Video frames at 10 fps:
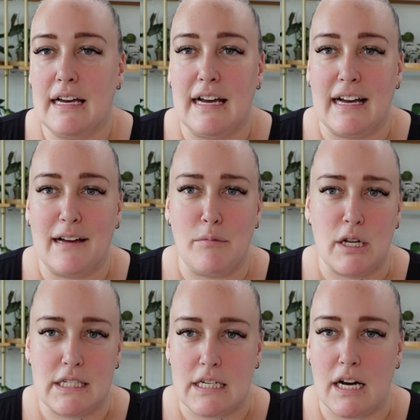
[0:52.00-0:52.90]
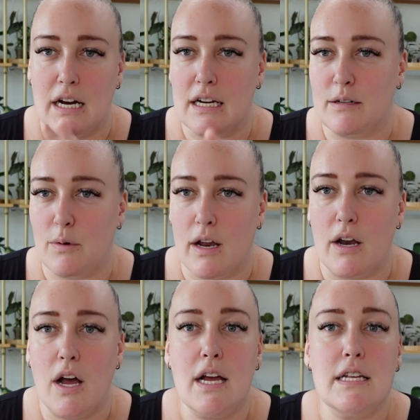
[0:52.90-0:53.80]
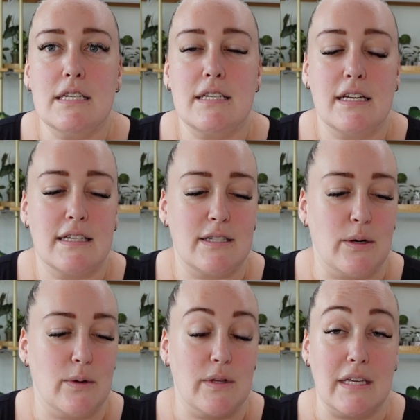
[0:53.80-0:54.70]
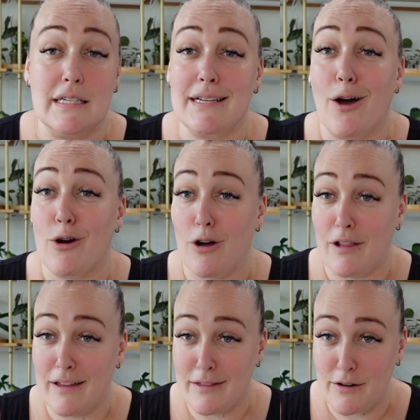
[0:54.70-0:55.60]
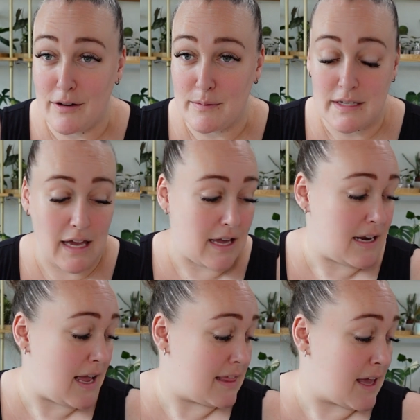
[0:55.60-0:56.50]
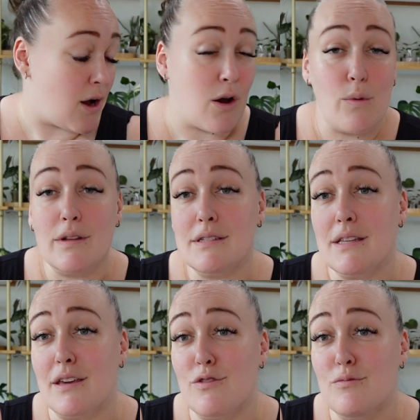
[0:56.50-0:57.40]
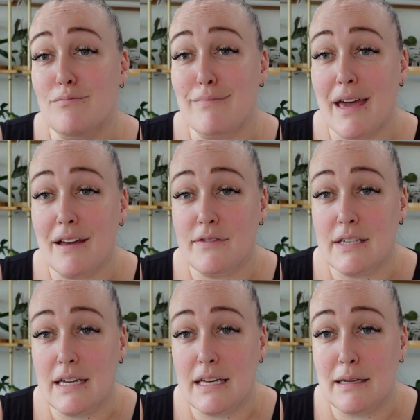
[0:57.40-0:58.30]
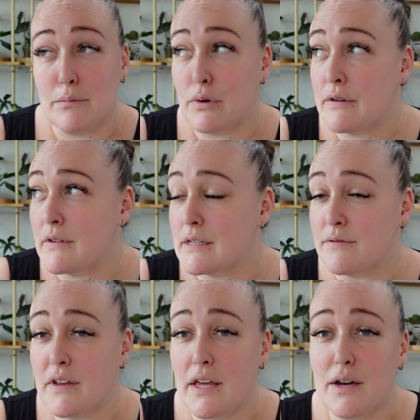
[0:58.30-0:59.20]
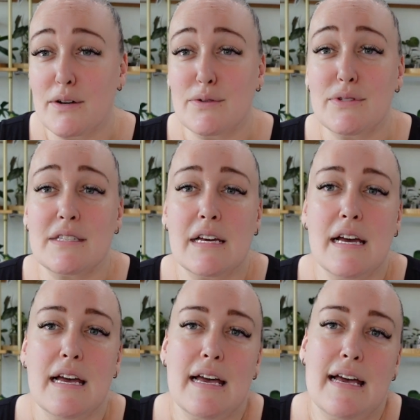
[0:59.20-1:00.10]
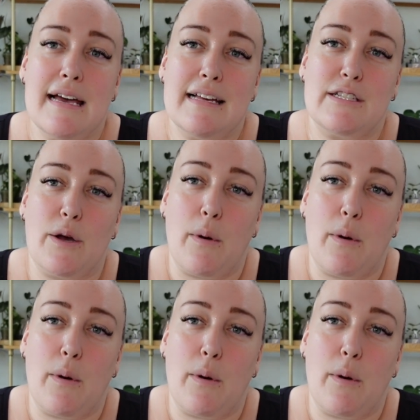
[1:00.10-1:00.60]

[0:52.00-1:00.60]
monstera and whatnot. So these are all anthuriums again, and they are ones that you may have seen in previous videos. So